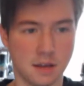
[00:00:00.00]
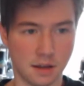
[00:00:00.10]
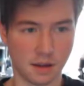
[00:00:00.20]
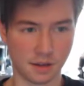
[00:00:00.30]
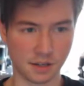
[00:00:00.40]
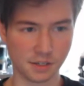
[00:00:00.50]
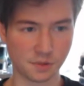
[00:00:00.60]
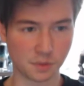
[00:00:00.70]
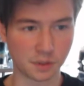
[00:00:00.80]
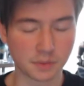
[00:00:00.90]
Hey
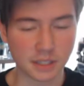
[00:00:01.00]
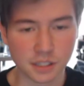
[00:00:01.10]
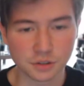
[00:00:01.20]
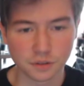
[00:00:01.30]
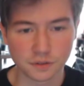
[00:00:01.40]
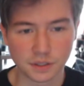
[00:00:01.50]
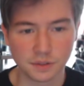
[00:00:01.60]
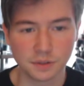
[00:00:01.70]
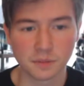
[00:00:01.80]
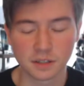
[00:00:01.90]
guys, welcome to Cashcroft
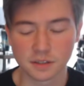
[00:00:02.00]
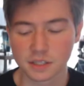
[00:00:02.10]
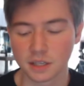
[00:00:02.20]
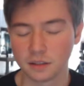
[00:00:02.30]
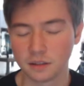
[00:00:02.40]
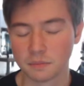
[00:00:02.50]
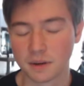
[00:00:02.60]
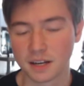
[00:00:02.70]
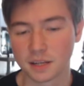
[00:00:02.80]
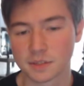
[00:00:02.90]
TV. My name is Kay
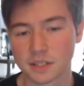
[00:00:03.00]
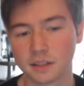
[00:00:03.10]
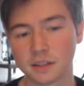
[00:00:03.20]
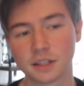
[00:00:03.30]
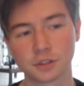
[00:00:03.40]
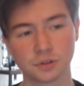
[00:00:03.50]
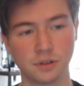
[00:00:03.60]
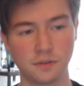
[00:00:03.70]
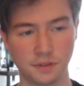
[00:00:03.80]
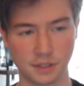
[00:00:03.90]
my name is Kaylin
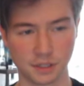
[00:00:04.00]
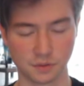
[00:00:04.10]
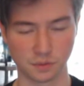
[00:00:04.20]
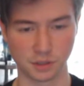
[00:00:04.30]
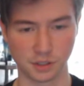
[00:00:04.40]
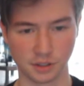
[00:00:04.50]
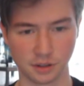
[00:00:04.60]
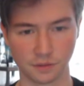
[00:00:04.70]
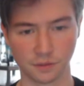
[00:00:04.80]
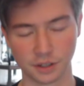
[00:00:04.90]
Ashcroft. Thanks for watching
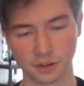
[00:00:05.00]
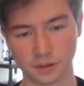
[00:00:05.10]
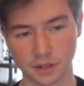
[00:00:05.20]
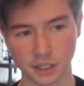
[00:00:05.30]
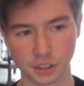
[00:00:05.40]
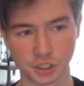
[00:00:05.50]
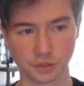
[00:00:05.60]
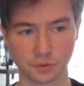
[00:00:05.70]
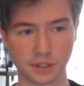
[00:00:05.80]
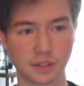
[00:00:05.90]
another video on
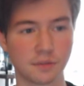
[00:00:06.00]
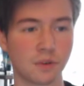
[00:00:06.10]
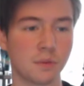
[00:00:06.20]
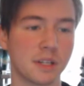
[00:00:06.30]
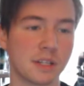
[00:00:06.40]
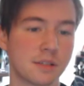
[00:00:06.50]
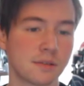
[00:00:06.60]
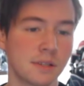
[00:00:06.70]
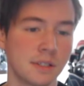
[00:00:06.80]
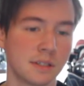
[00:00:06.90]
ancient Greek and Roman
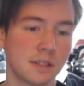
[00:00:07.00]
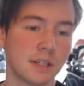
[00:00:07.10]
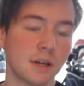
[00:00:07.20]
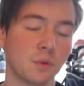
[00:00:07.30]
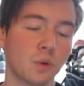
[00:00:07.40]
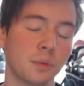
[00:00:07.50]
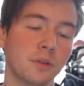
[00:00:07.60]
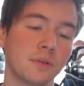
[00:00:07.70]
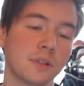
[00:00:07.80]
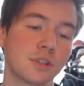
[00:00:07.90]
history. Today we'll be
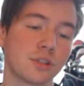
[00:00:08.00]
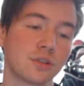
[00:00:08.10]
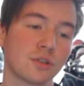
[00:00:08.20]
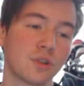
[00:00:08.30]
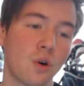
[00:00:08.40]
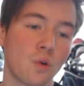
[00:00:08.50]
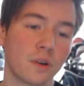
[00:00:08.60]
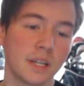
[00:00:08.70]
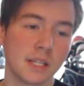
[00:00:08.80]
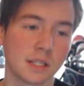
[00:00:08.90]
doing
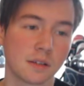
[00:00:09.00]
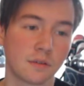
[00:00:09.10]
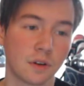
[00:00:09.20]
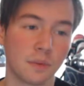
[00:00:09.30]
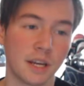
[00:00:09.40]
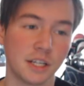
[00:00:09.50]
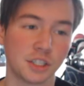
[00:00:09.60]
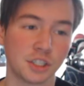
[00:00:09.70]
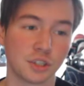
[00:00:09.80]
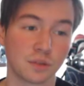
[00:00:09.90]
Sertorius from
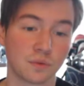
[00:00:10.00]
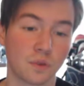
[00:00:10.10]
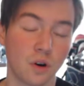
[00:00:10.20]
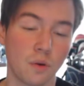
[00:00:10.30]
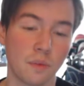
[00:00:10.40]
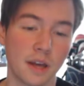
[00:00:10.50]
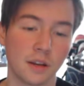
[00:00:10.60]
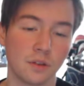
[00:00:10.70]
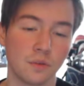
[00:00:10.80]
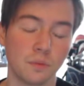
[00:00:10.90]
ancient Rome
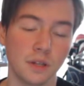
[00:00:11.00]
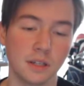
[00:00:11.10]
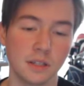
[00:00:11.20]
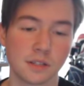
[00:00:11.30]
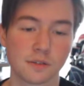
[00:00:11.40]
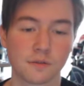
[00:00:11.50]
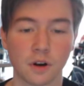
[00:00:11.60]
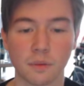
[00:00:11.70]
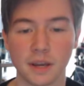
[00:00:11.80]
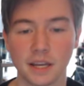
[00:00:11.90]
and Eumenes
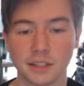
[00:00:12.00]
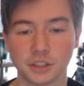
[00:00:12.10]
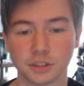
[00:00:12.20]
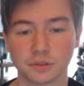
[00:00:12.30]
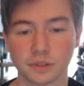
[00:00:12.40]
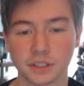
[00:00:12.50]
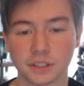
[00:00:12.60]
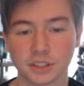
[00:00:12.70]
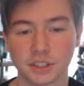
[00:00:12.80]
from ancient Greece.